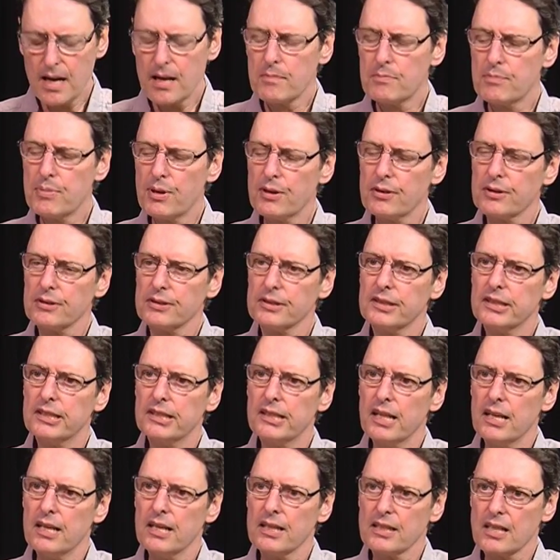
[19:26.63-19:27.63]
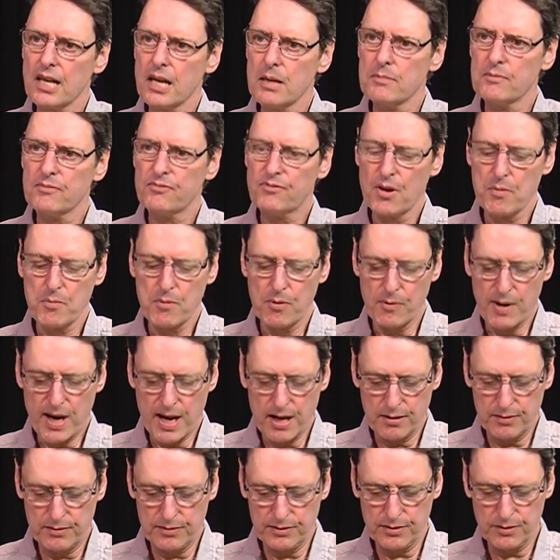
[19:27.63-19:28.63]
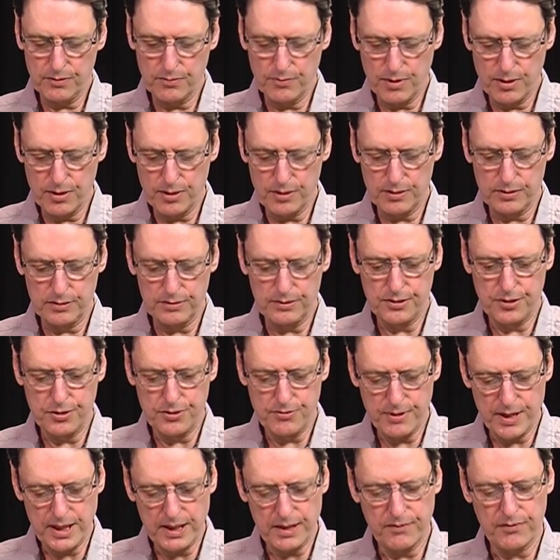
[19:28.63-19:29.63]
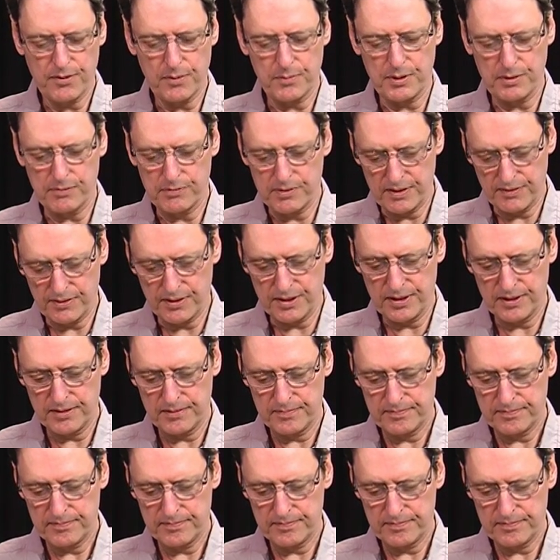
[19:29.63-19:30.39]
Birds come from around the world to drink from the river.